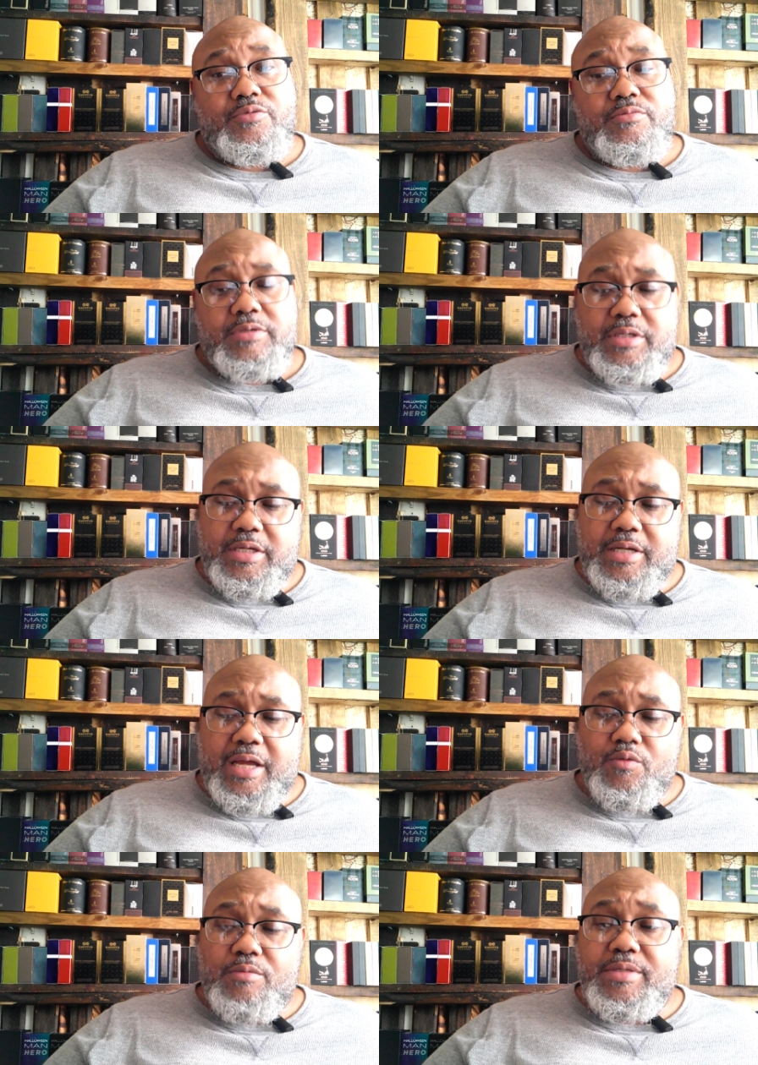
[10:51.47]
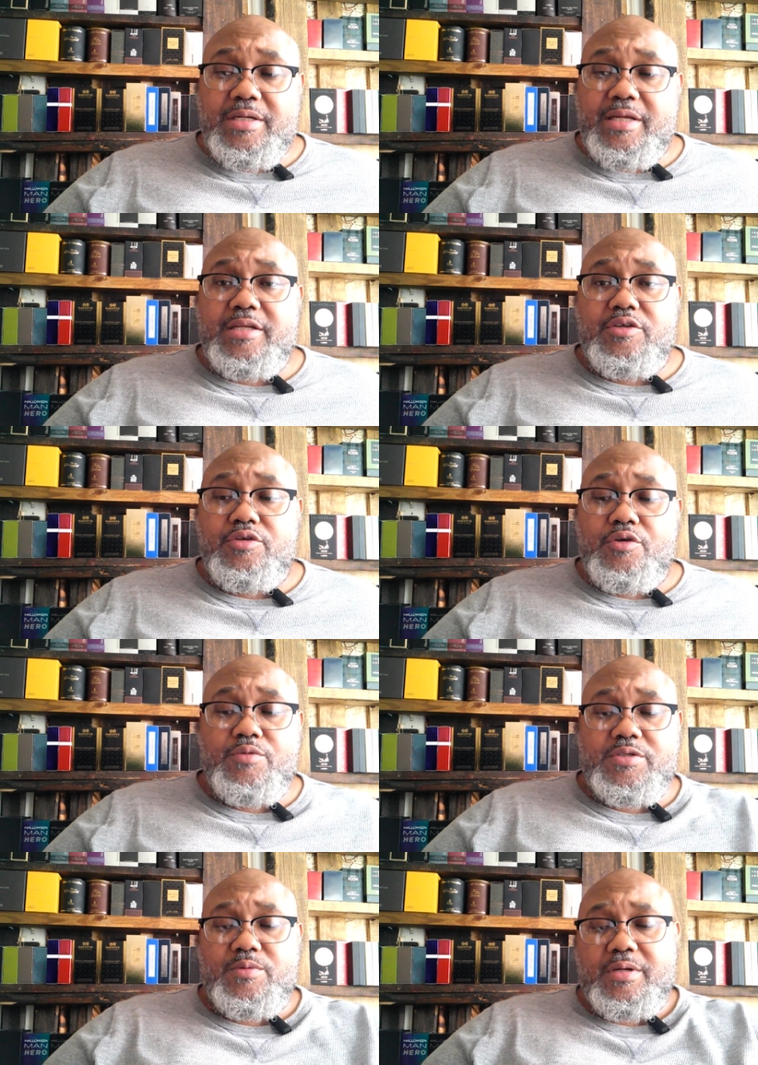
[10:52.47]
tuned, and I will be letting you
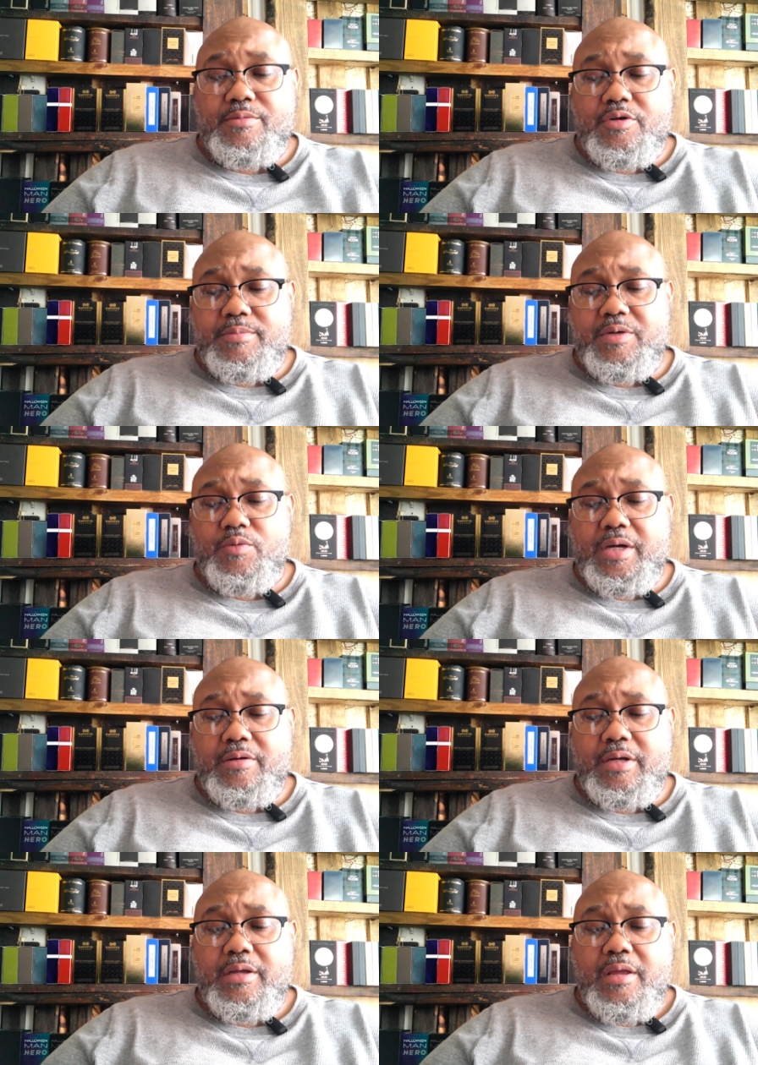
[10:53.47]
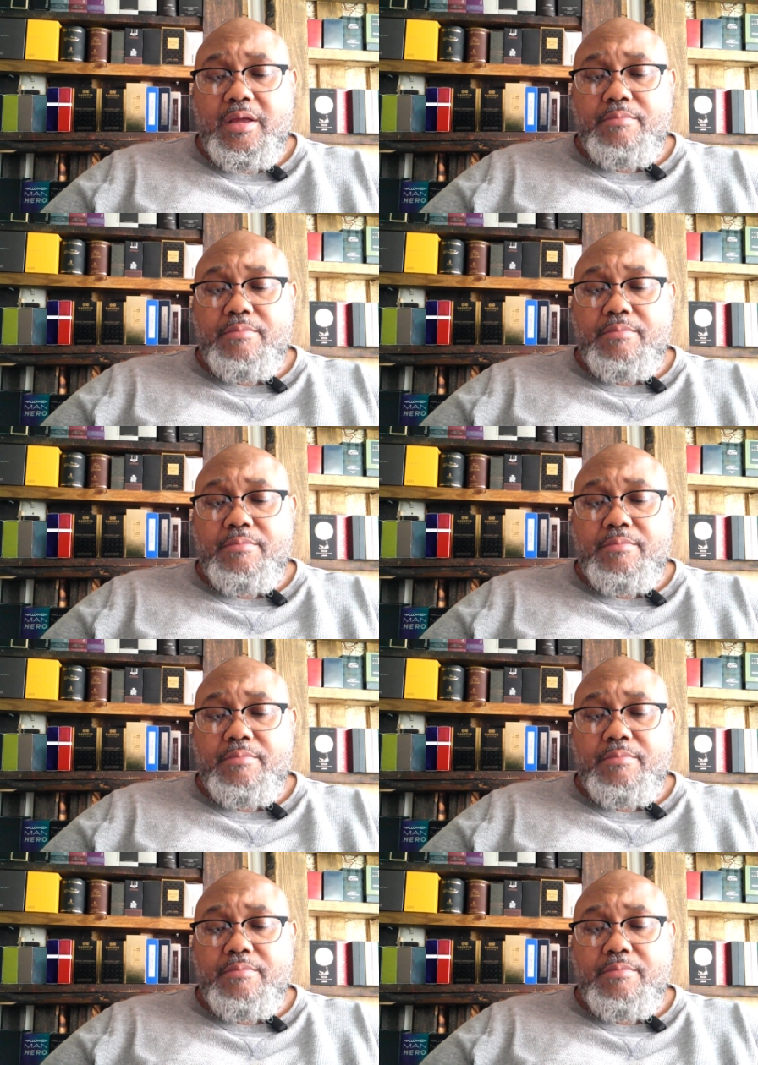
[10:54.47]
know which one I'm going to be wearing.